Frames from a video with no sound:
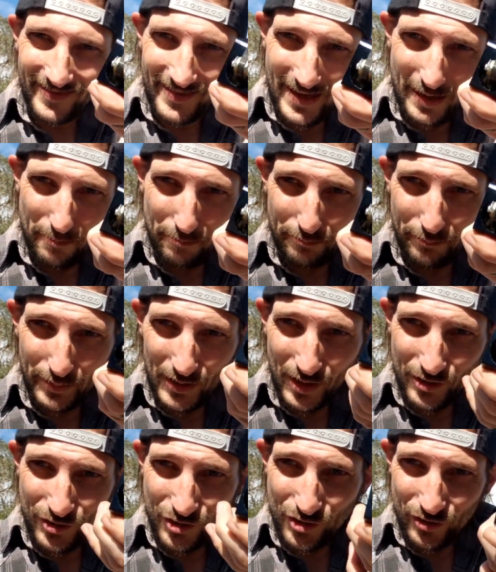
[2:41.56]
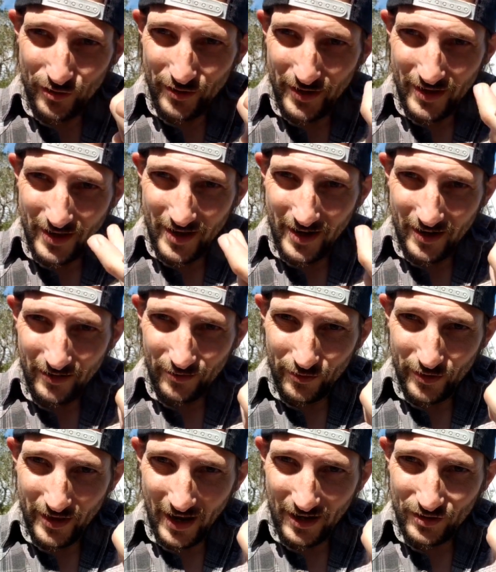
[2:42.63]
that plunger in there,
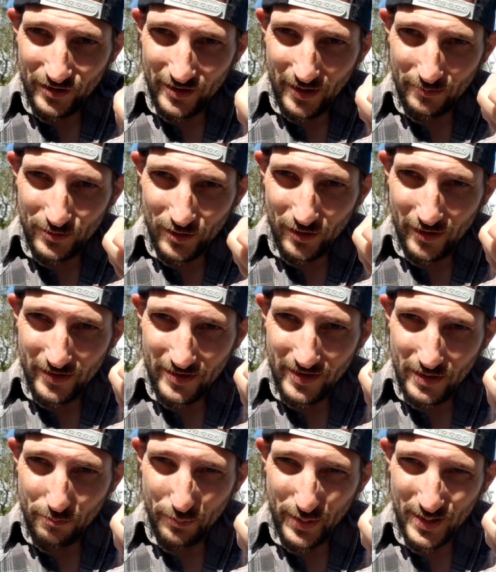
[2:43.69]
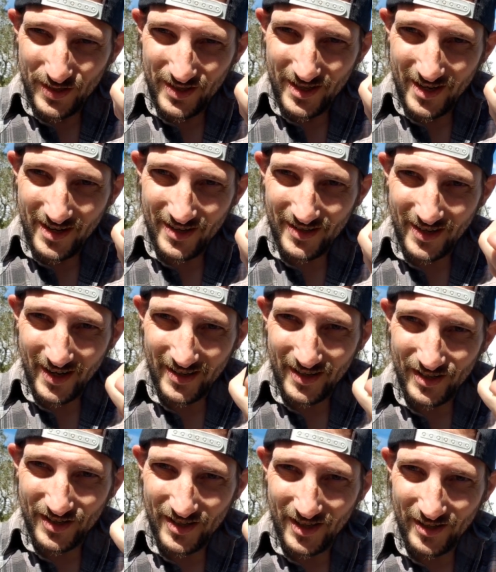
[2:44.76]
or actually, I'm sorry, the piston inside
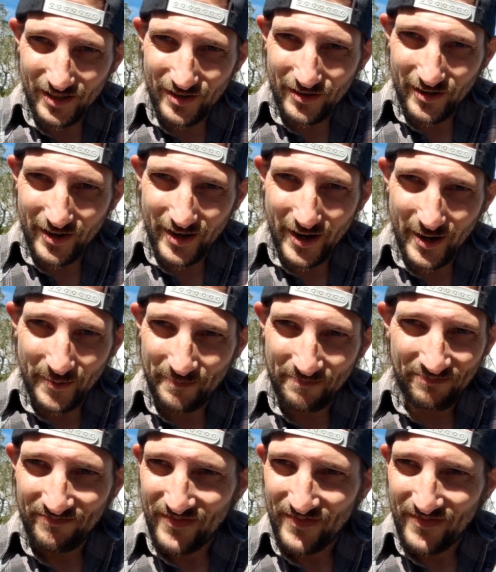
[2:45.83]
the cylinder in there,